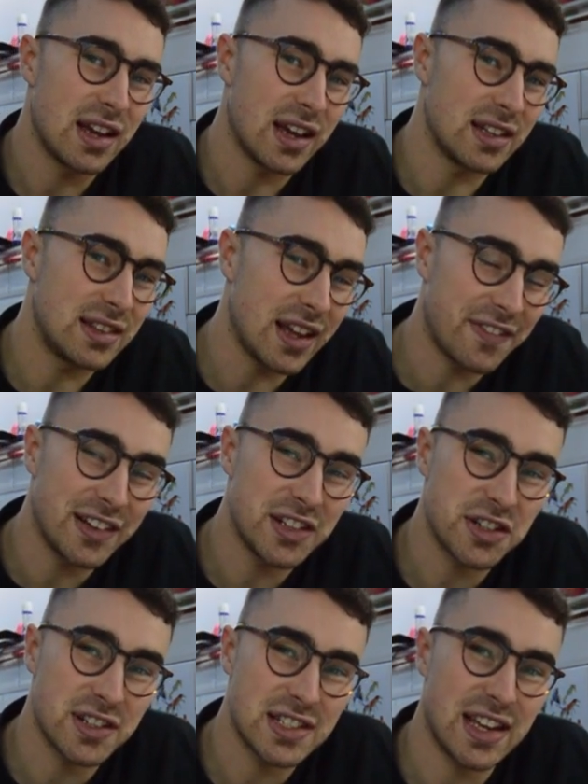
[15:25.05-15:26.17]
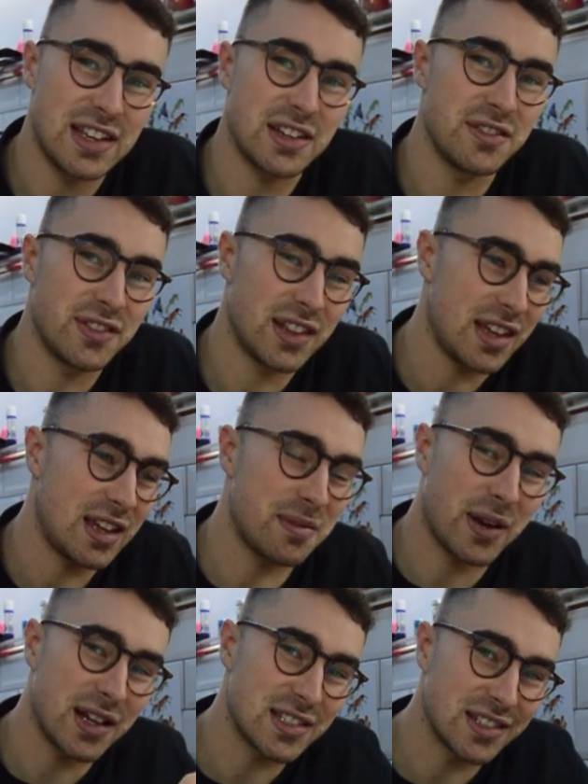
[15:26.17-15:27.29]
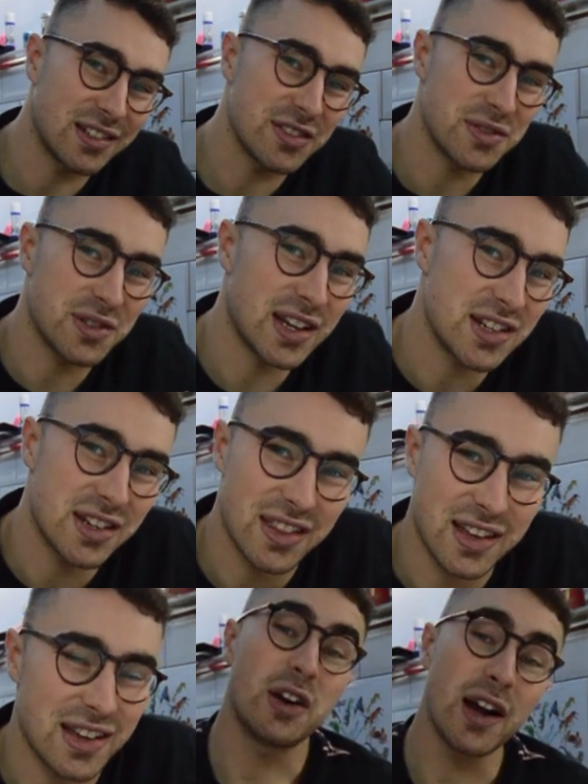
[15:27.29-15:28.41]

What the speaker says: and definitely shouldn't take over the in-person consultation thing.